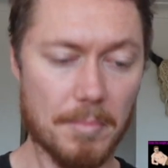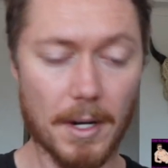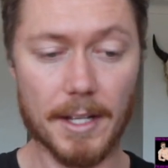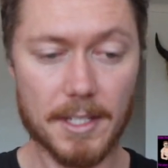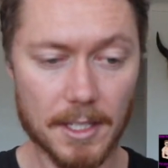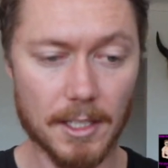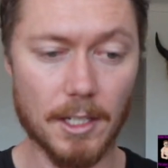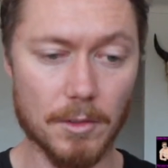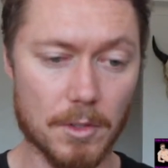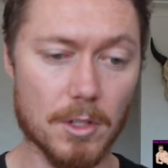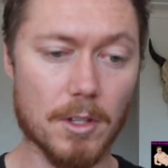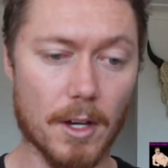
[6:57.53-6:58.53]
But ideally you'll
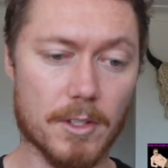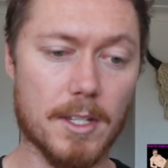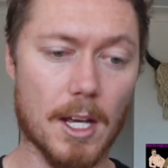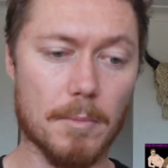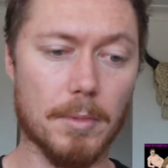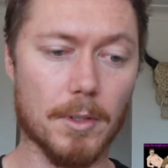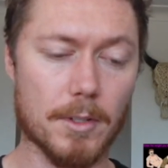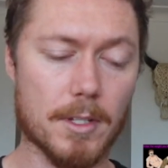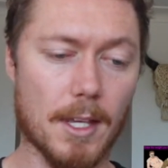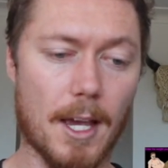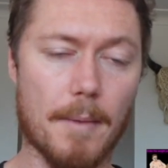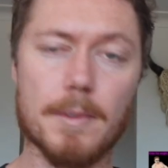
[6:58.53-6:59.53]
do those dead ball
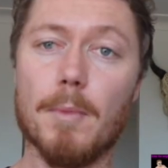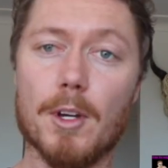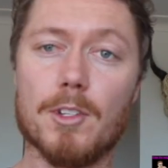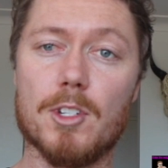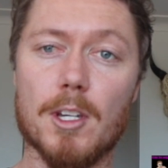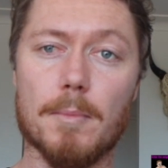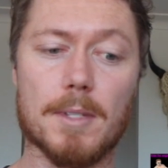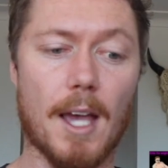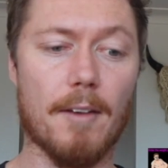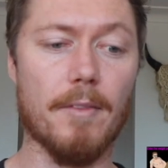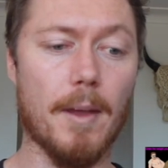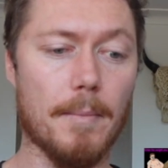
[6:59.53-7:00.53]
slams. Most gyms
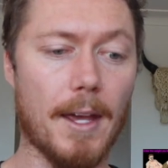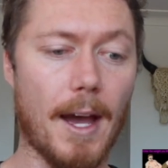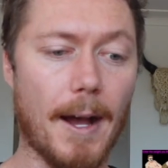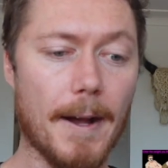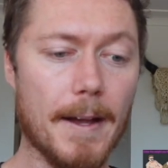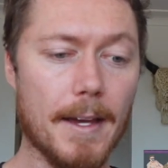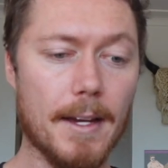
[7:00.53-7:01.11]
have them now.